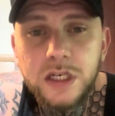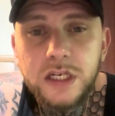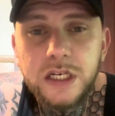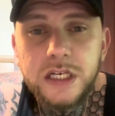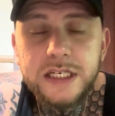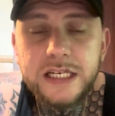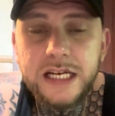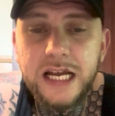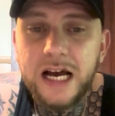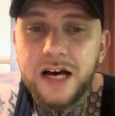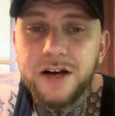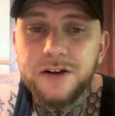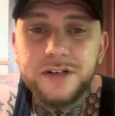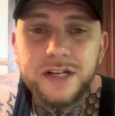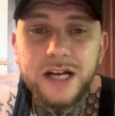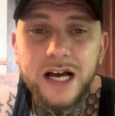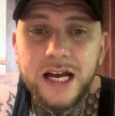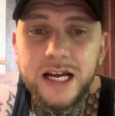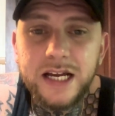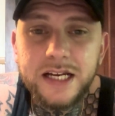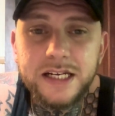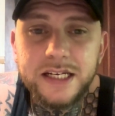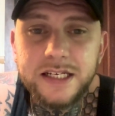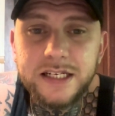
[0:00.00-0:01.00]
Now,
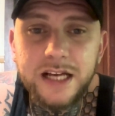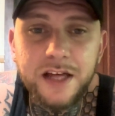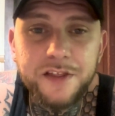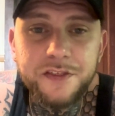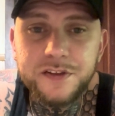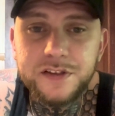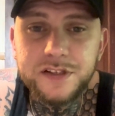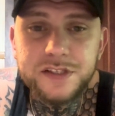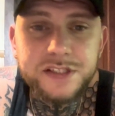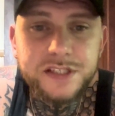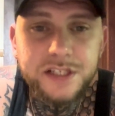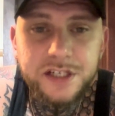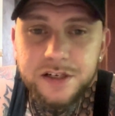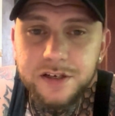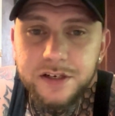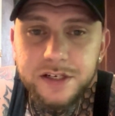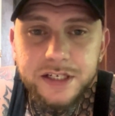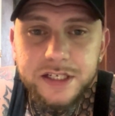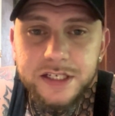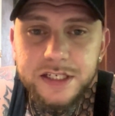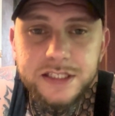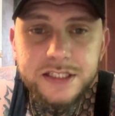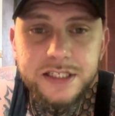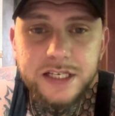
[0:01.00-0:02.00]
nothing
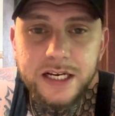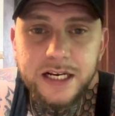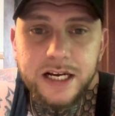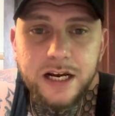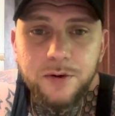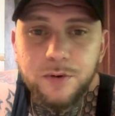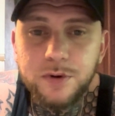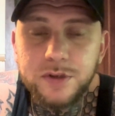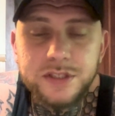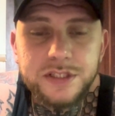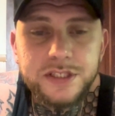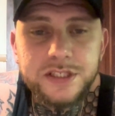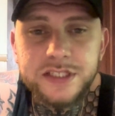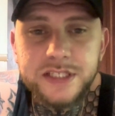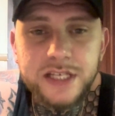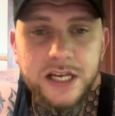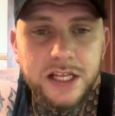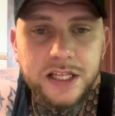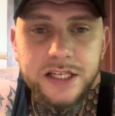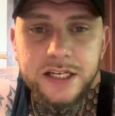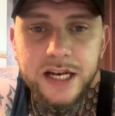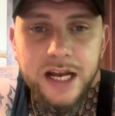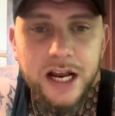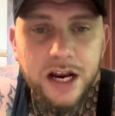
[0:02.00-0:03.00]
serious, like I wasn't
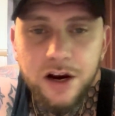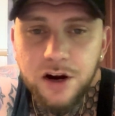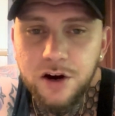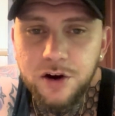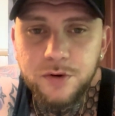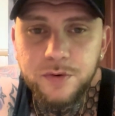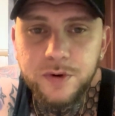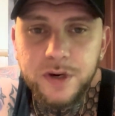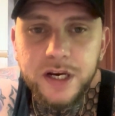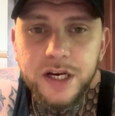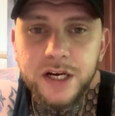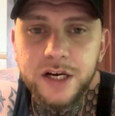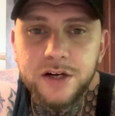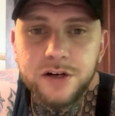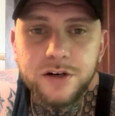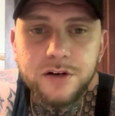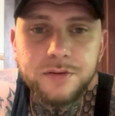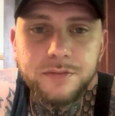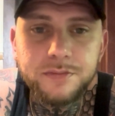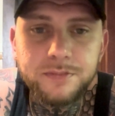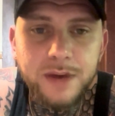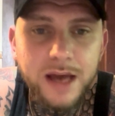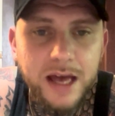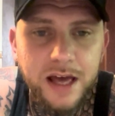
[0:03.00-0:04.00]
selling heroin or
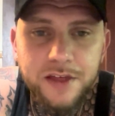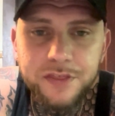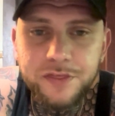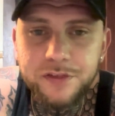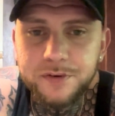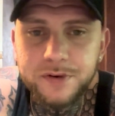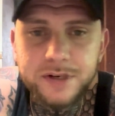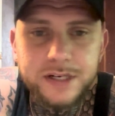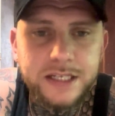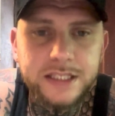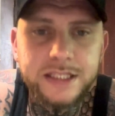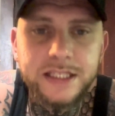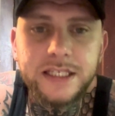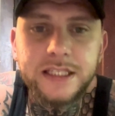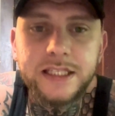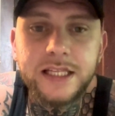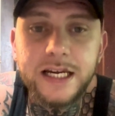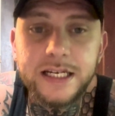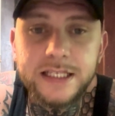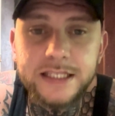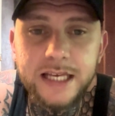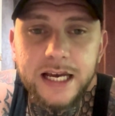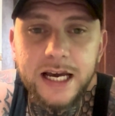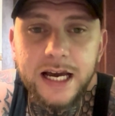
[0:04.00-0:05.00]
meth or anything
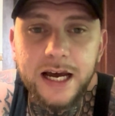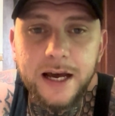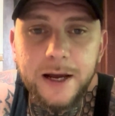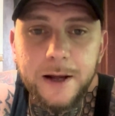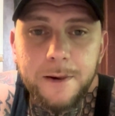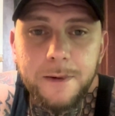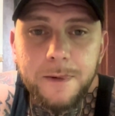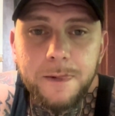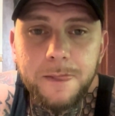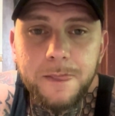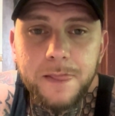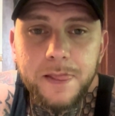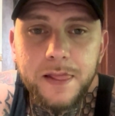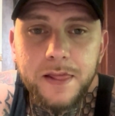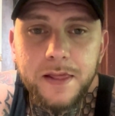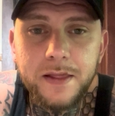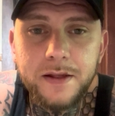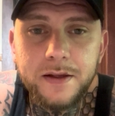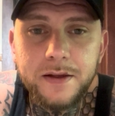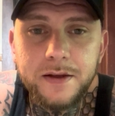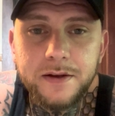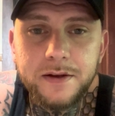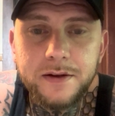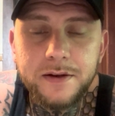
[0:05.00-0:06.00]
like that.
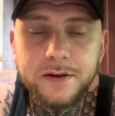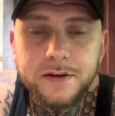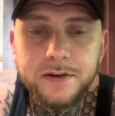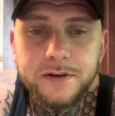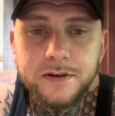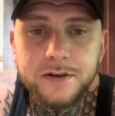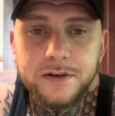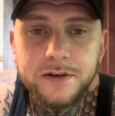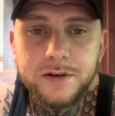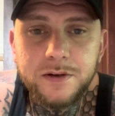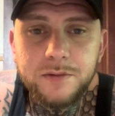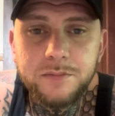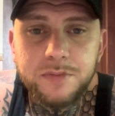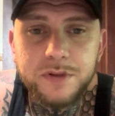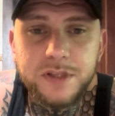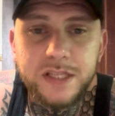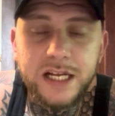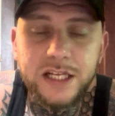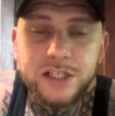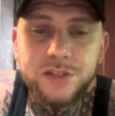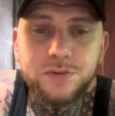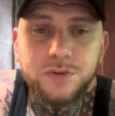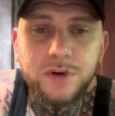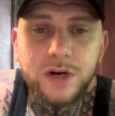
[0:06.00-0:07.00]
But
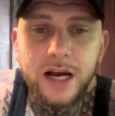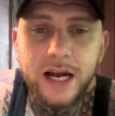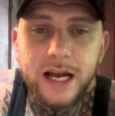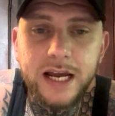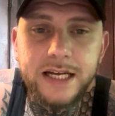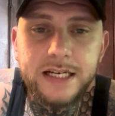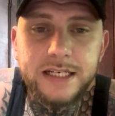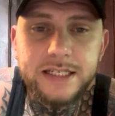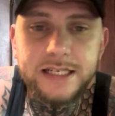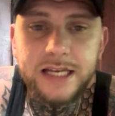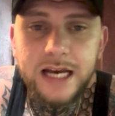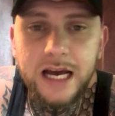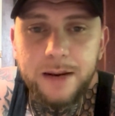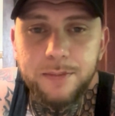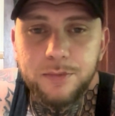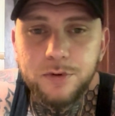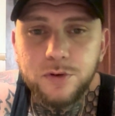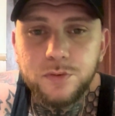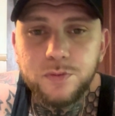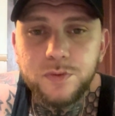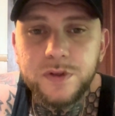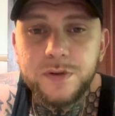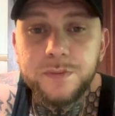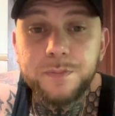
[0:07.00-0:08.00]
that's where I had
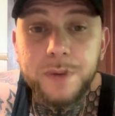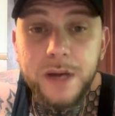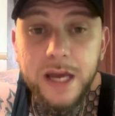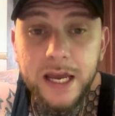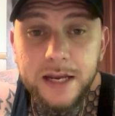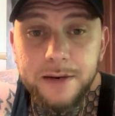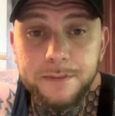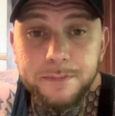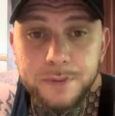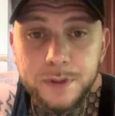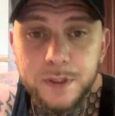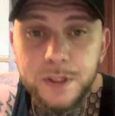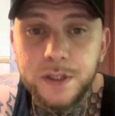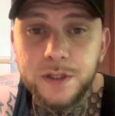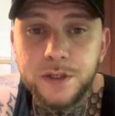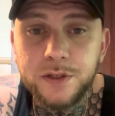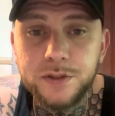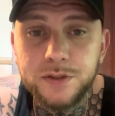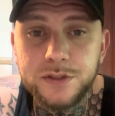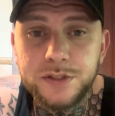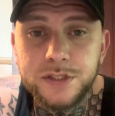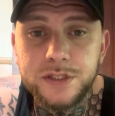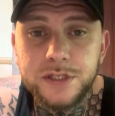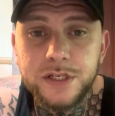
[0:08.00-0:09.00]
dabbled with pain
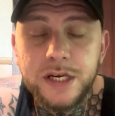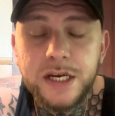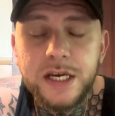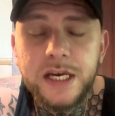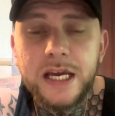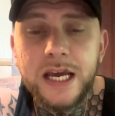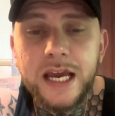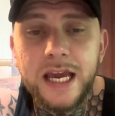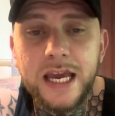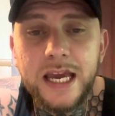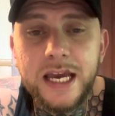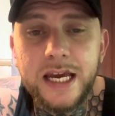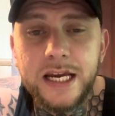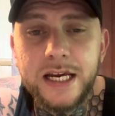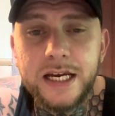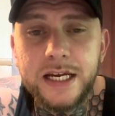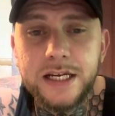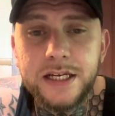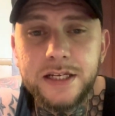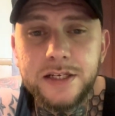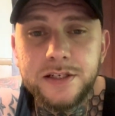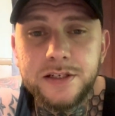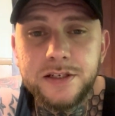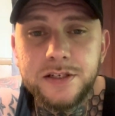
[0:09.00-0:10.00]
pills
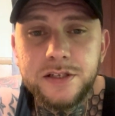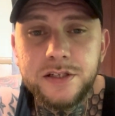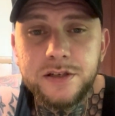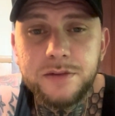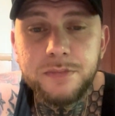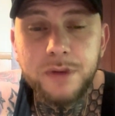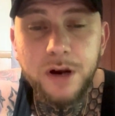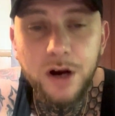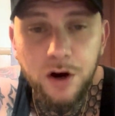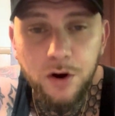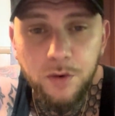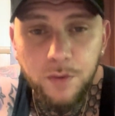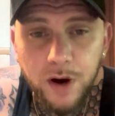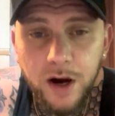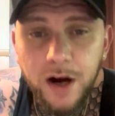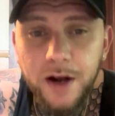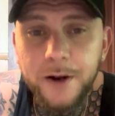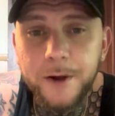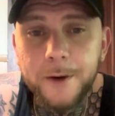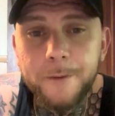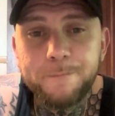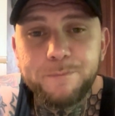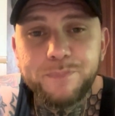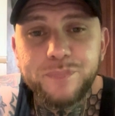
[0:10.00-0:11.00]
and
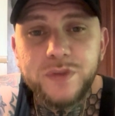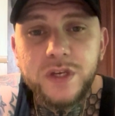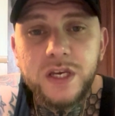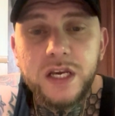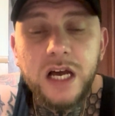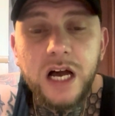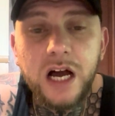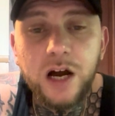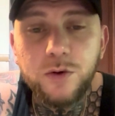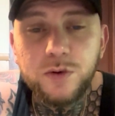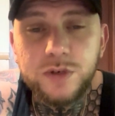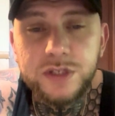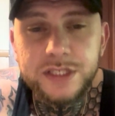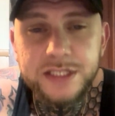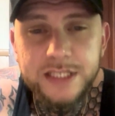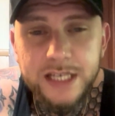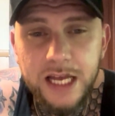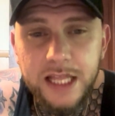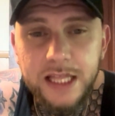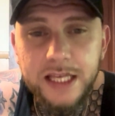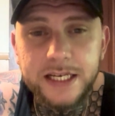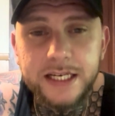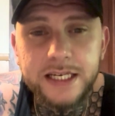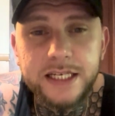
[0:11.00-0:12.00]
marijuana. I was
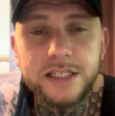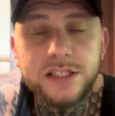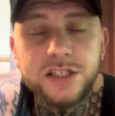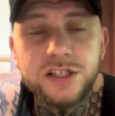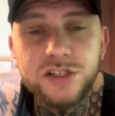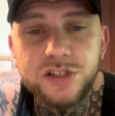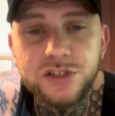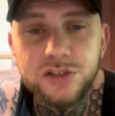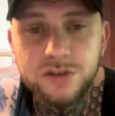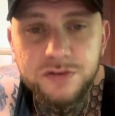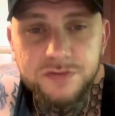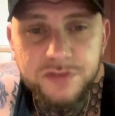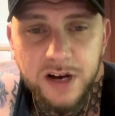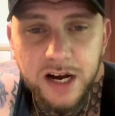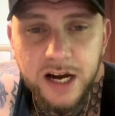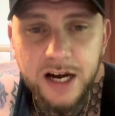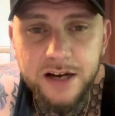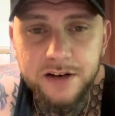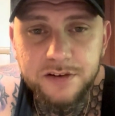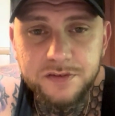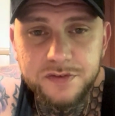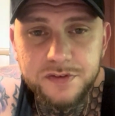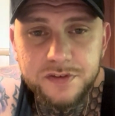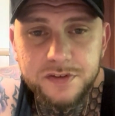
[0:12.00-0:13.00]
selling it to
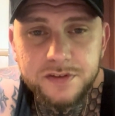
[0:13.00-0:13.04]
survive.